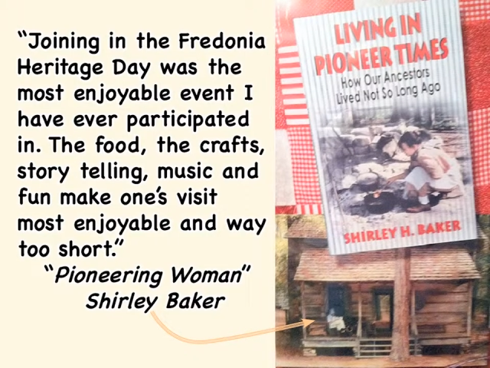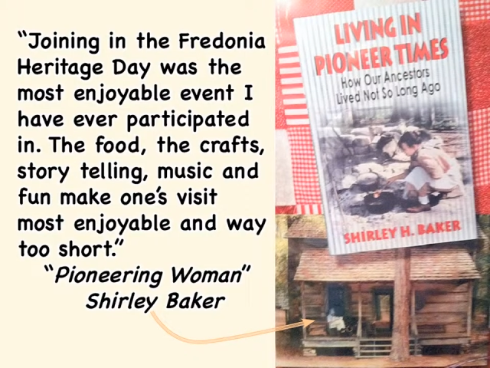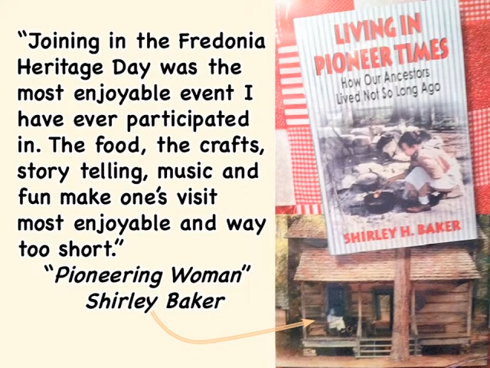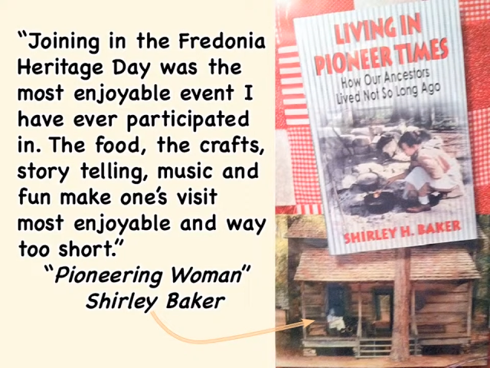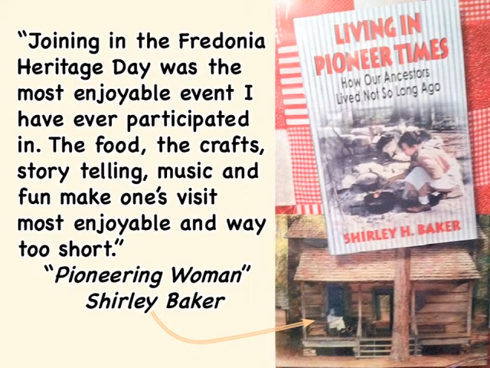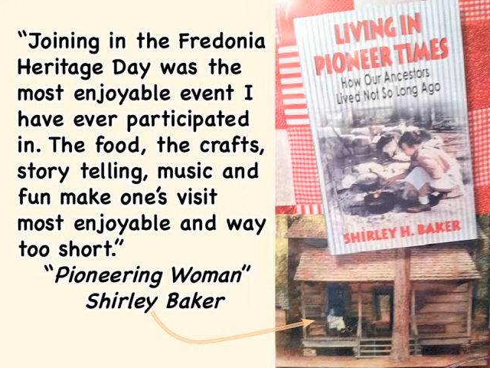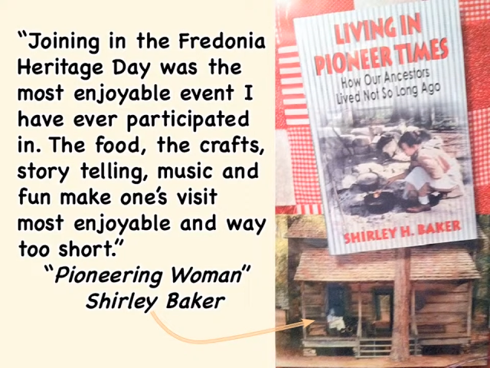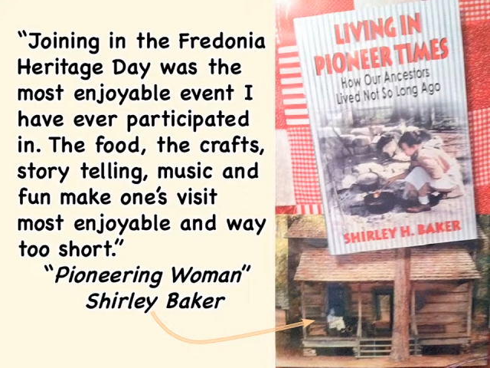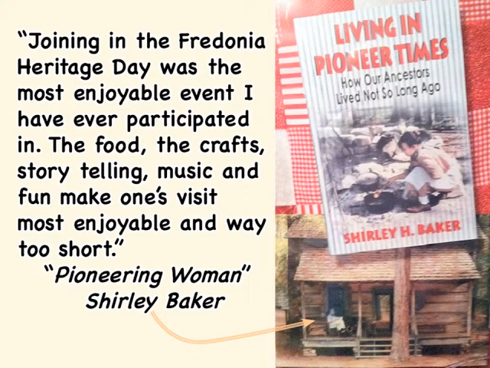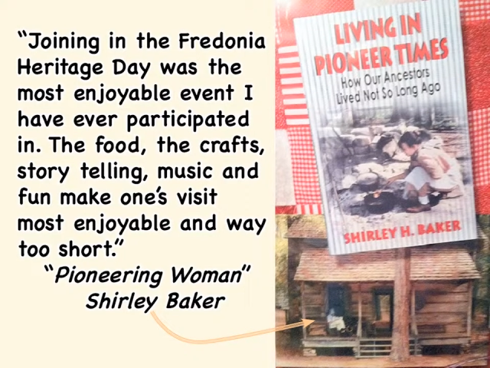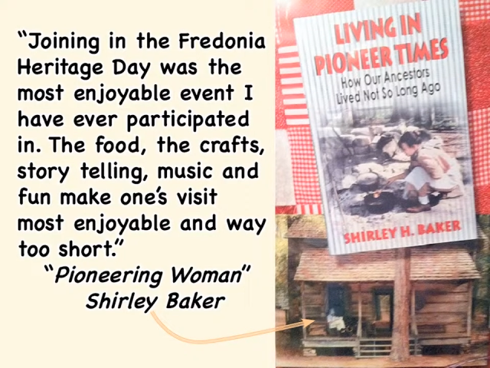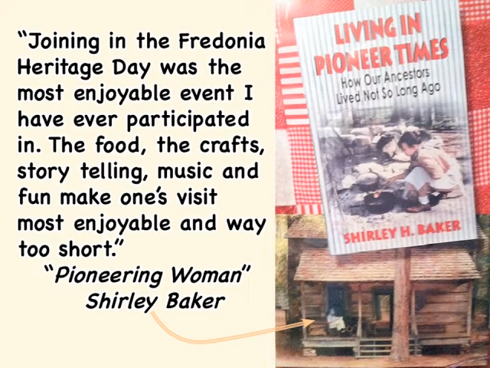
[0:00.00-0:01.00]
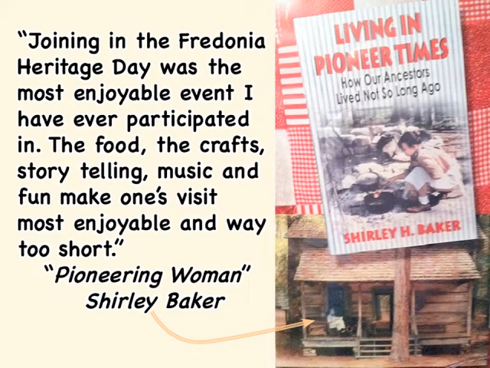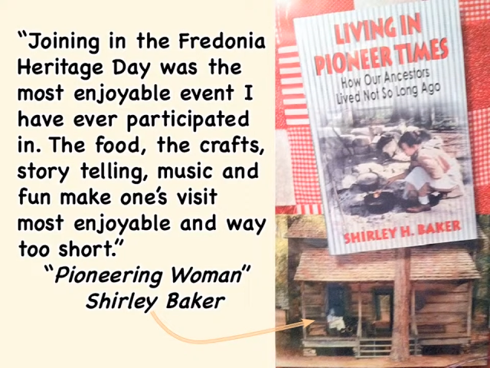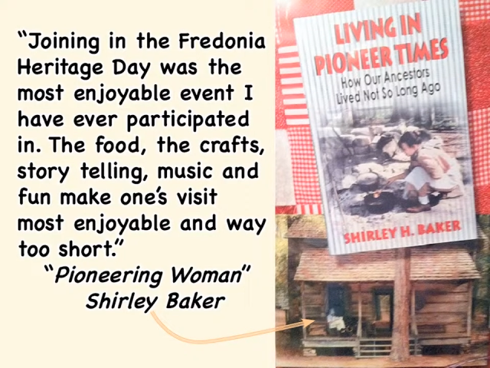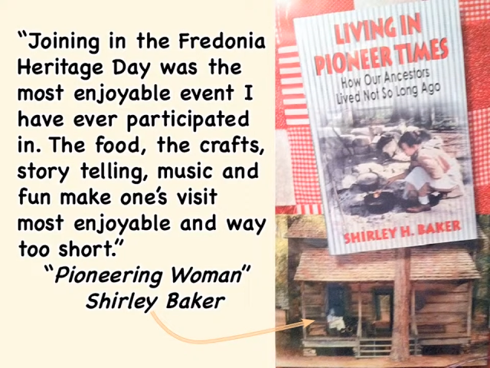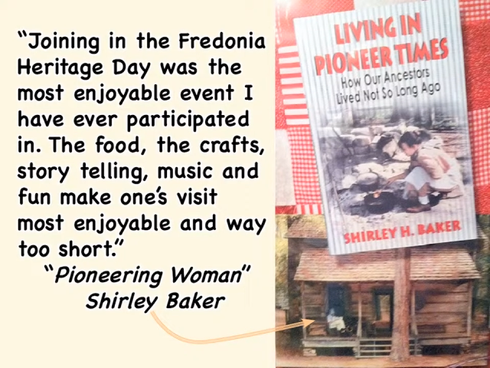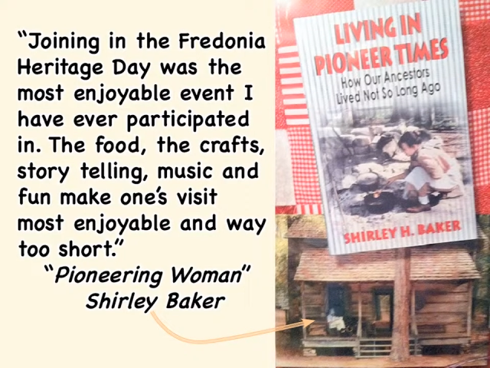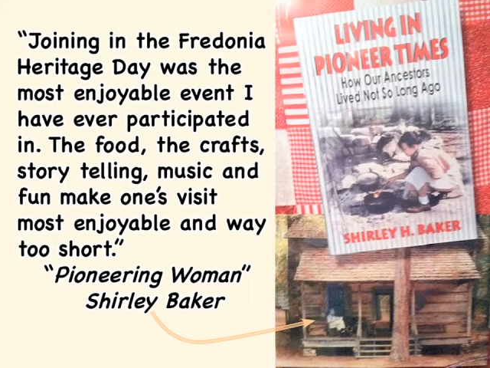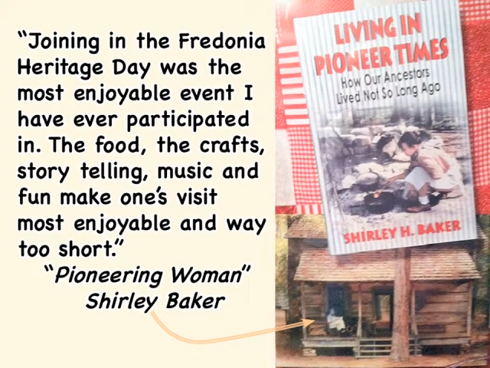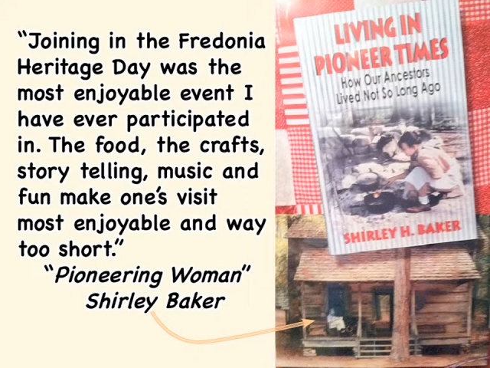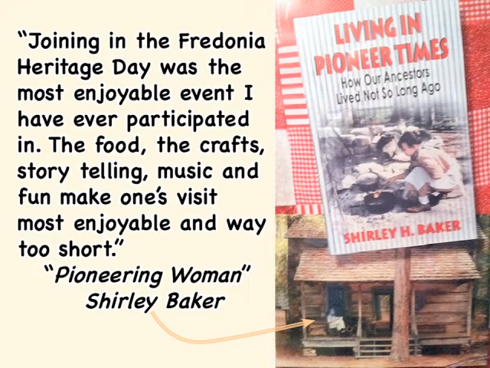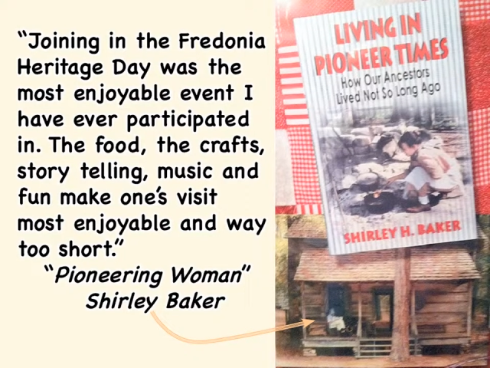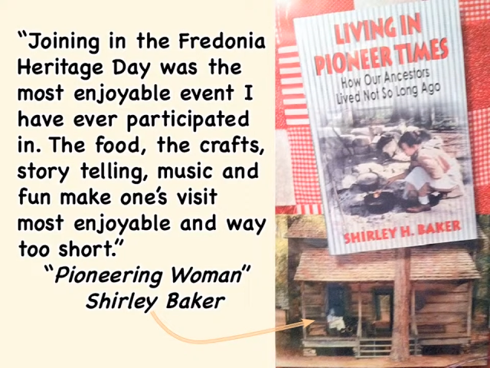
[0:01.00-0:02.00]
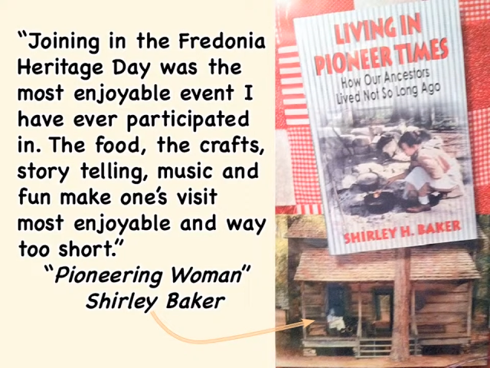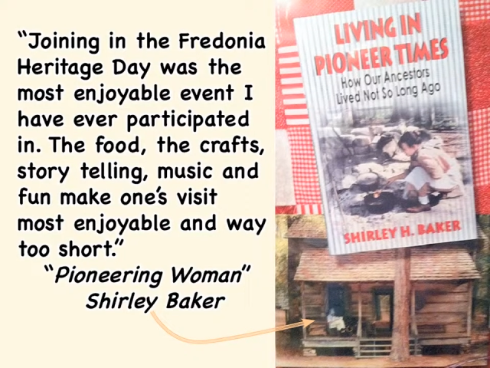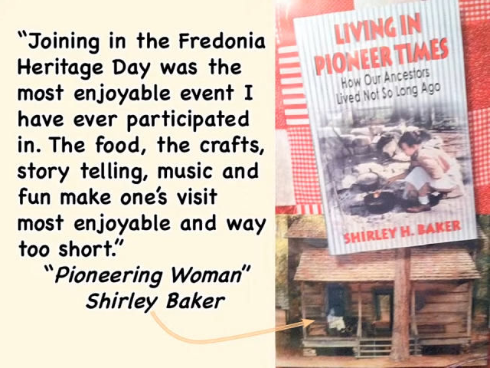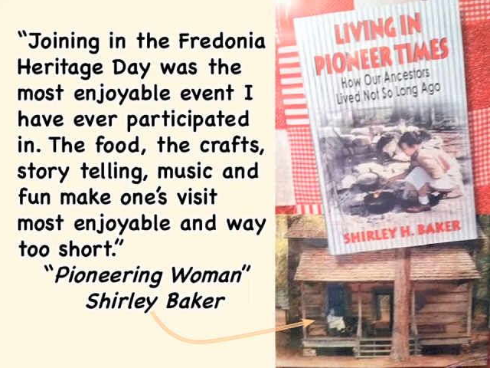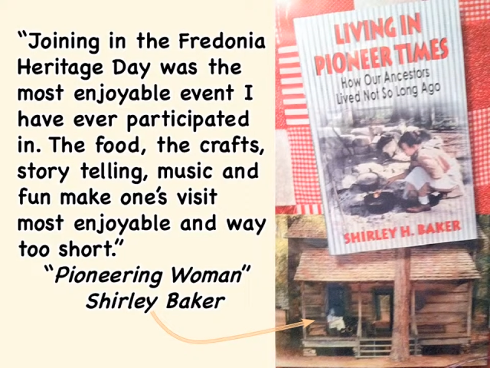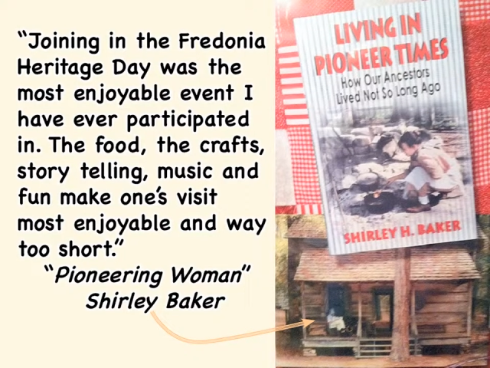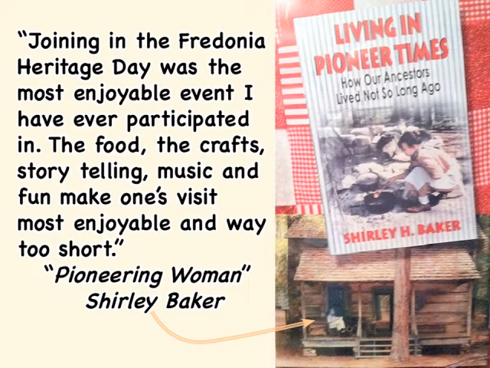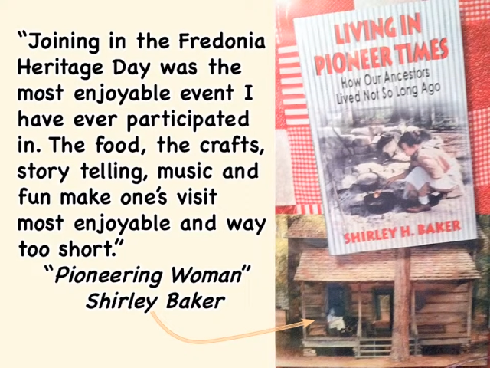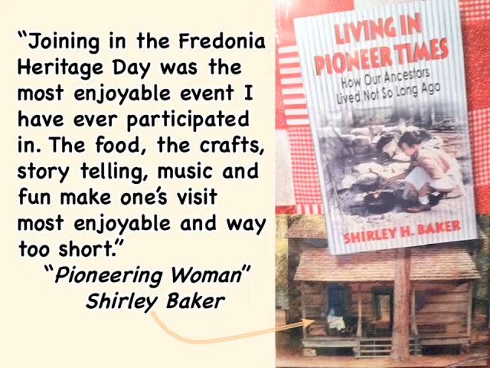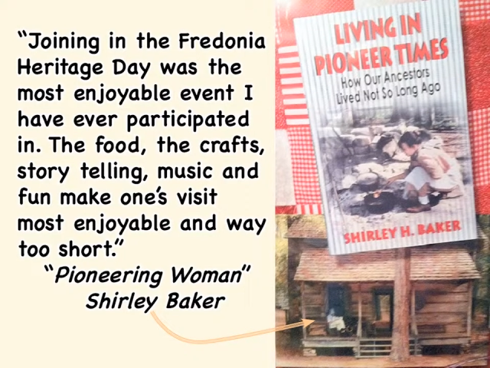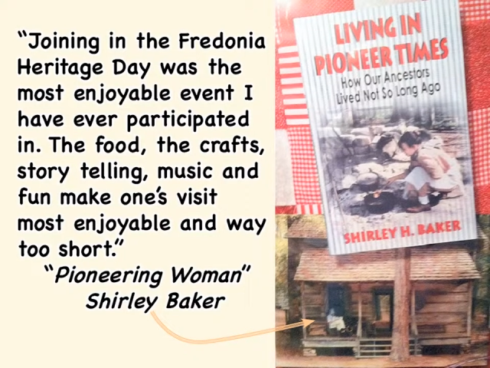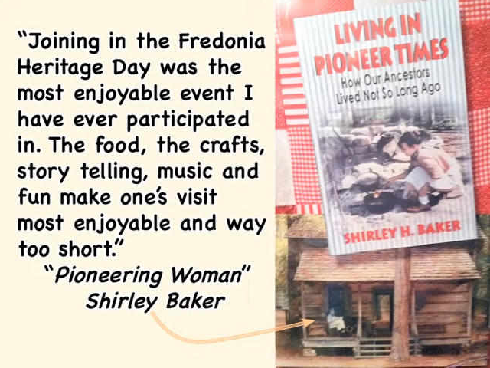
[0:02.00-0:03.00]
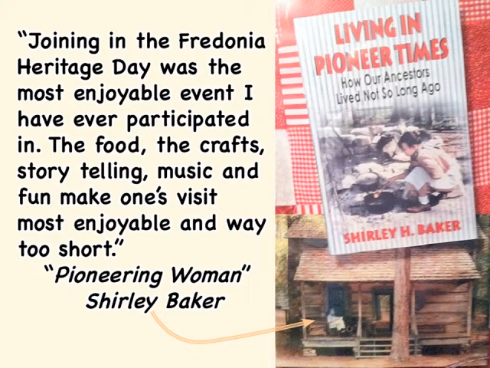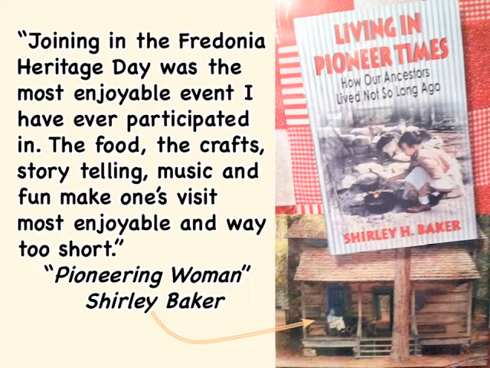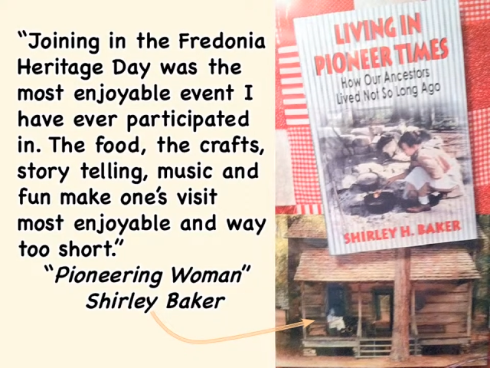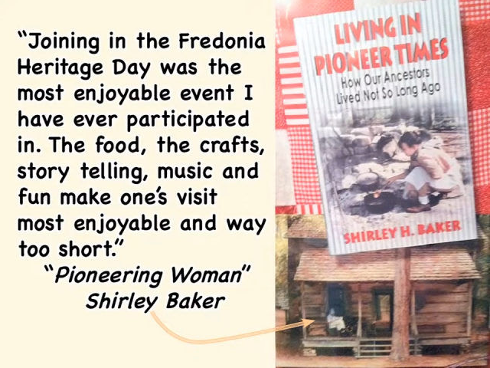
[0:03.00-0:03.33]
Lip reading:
No face is visible, so there are no lips to read.